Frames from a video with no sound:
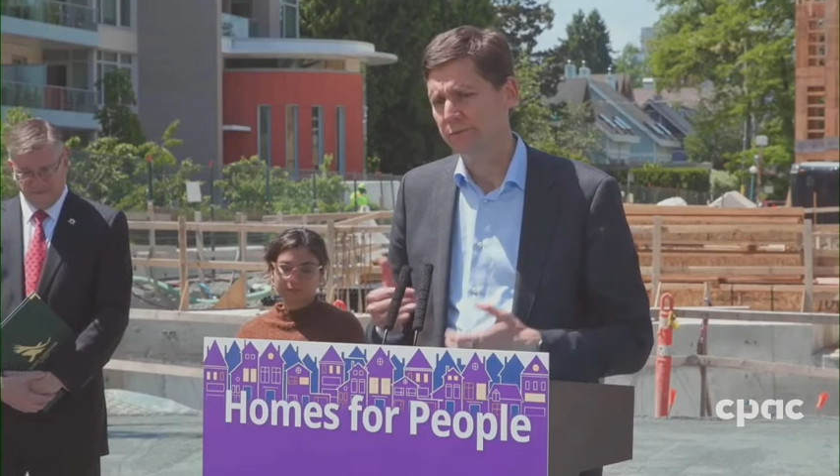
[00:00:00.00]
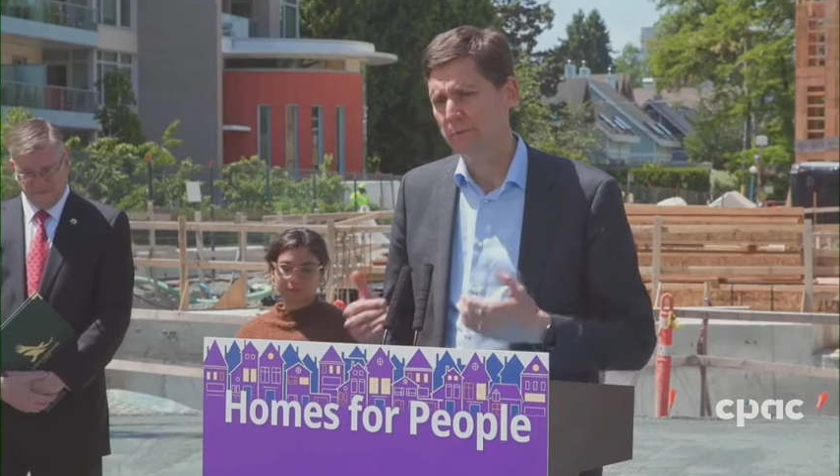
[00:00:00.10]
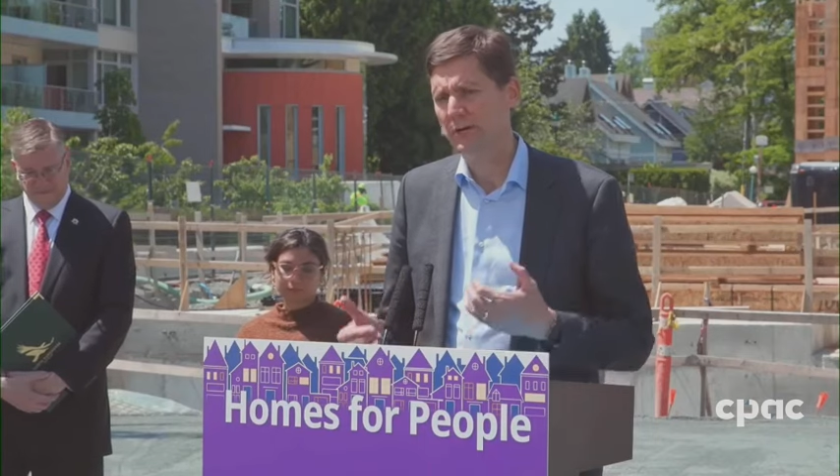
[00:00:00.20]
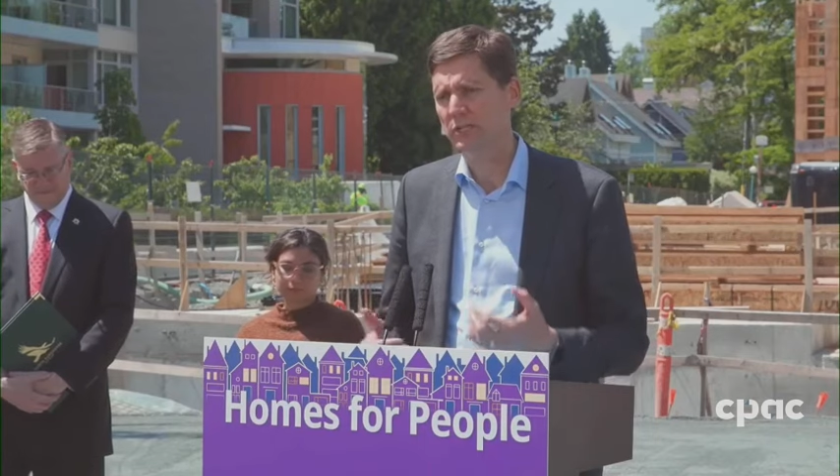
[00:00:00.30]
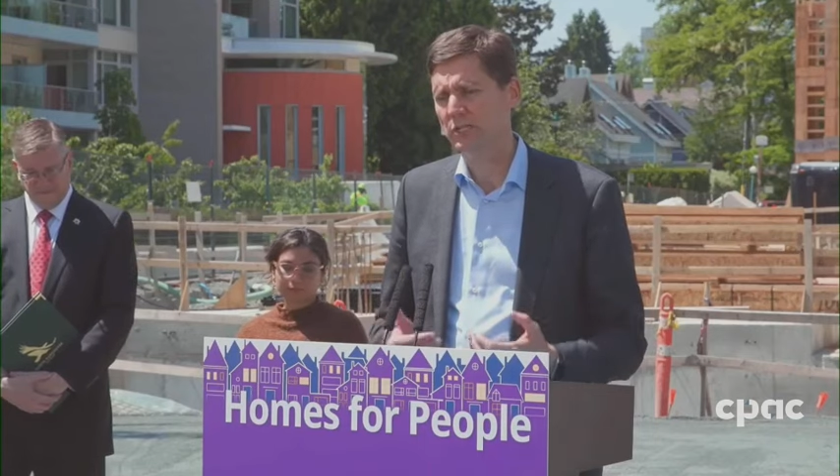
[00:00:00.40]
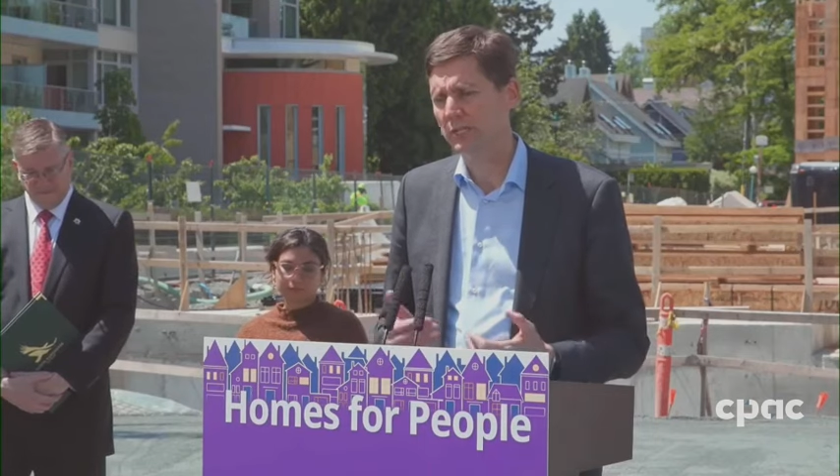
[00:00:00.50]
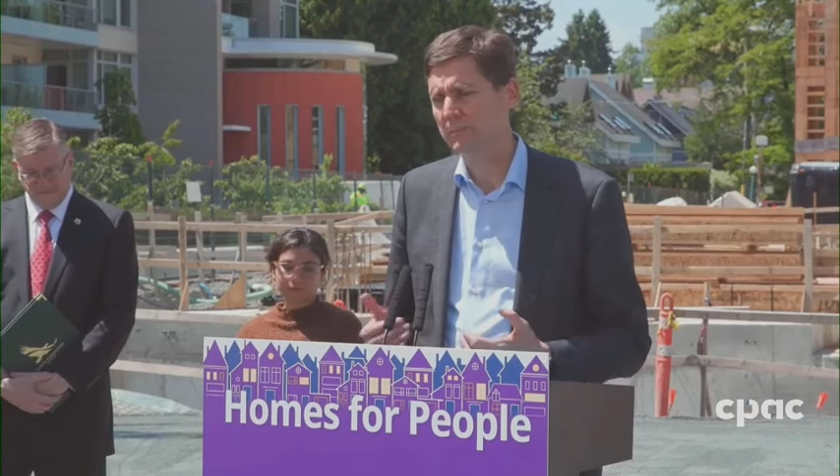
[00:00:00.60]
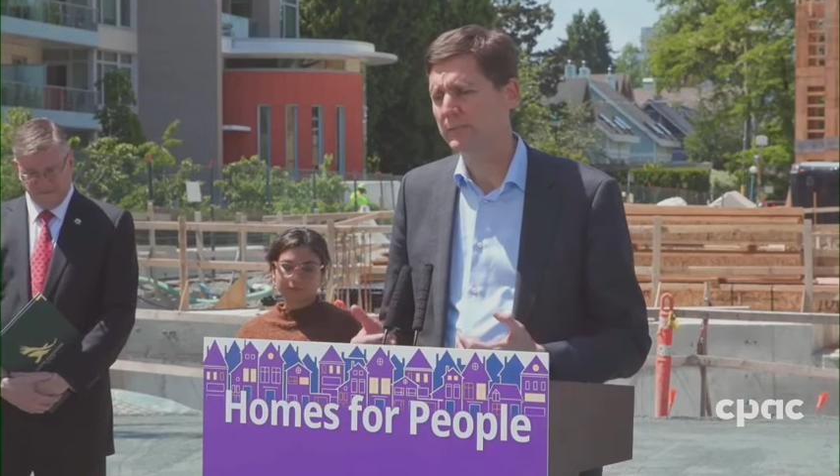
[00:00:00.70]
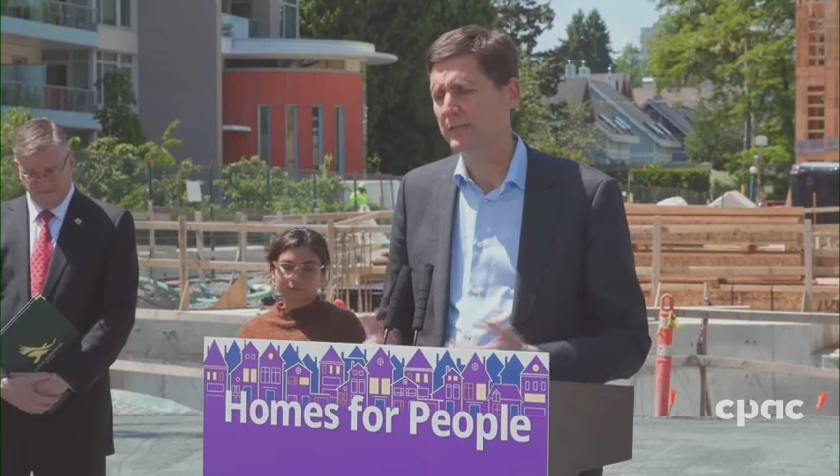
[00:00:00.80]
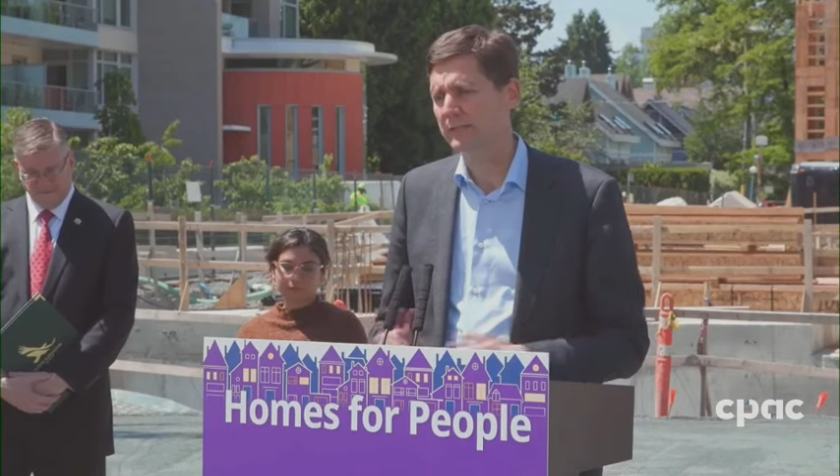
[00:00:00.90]
for British
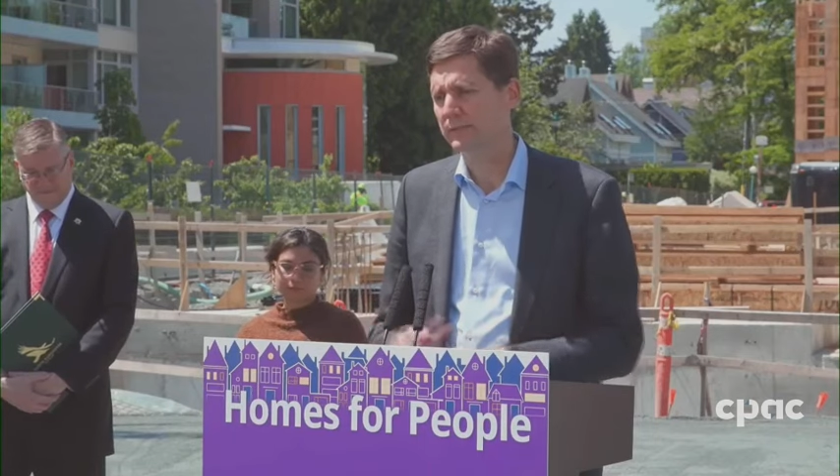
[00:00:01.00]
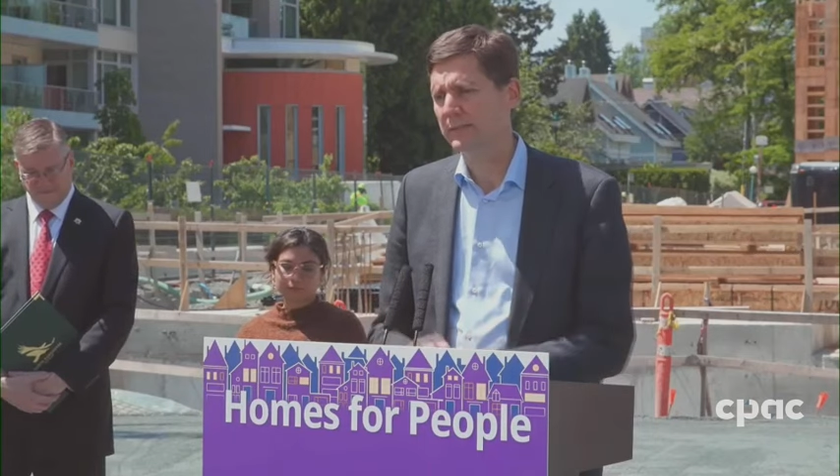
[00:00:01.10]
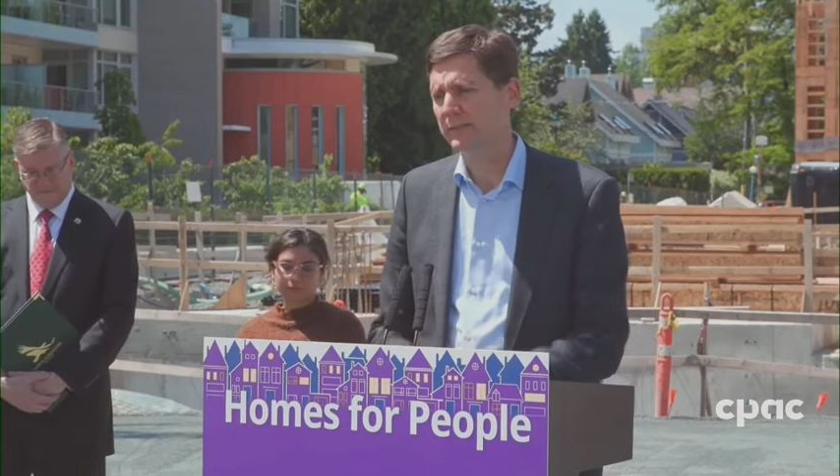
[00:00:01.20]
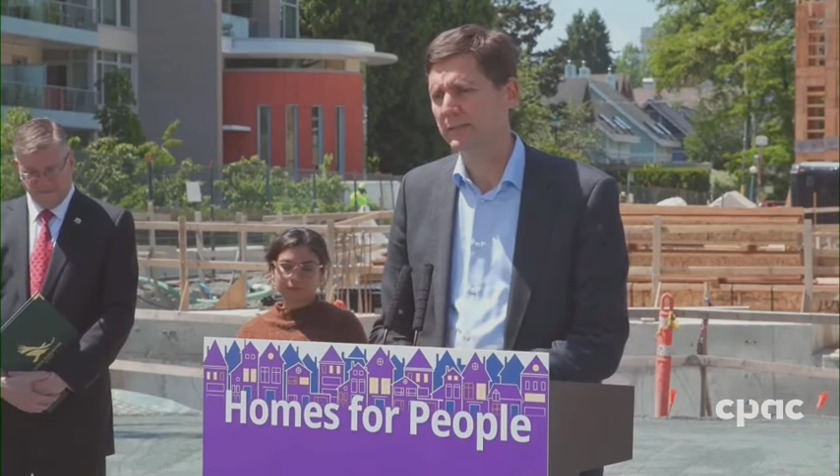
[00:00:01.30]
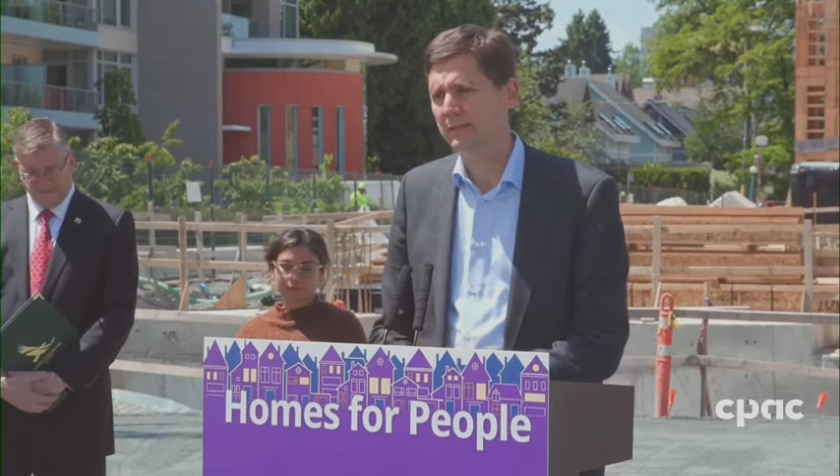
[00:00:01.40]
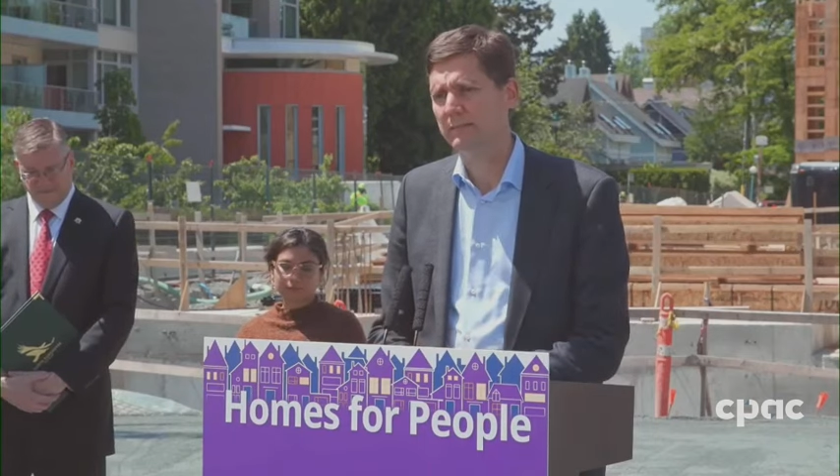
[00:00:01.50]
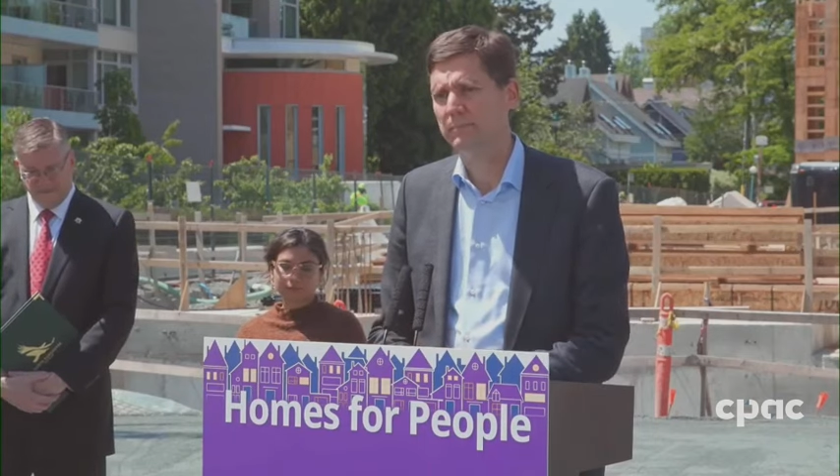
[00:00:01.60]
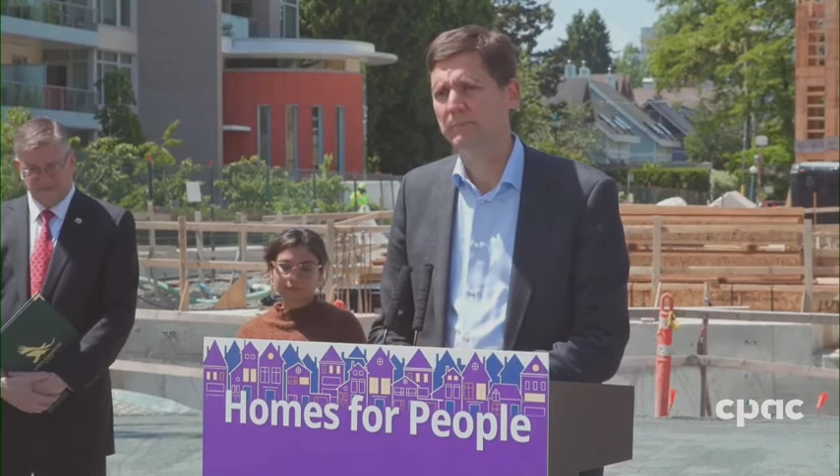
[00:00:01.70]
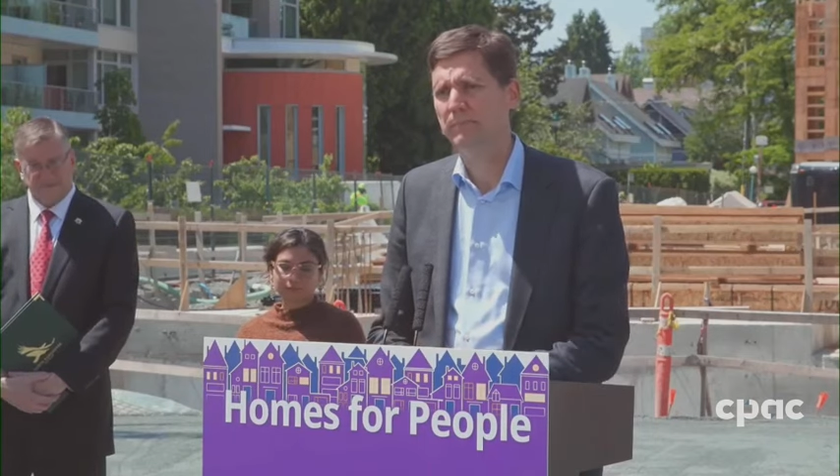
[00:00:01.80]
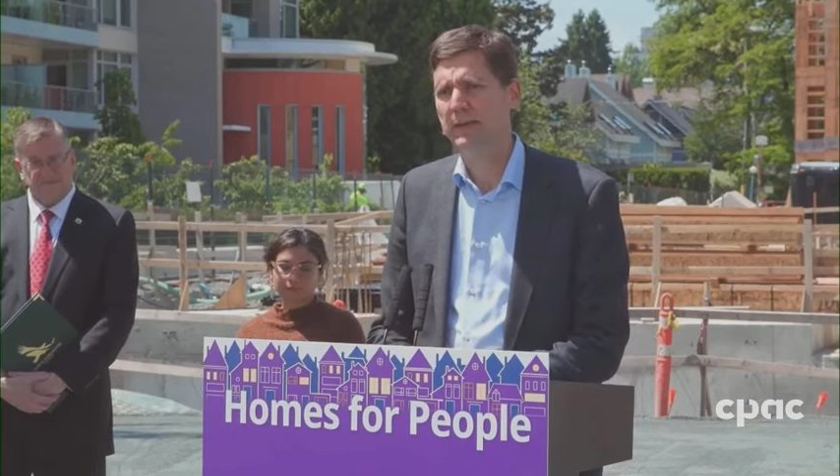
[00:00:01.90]
Columbia, when the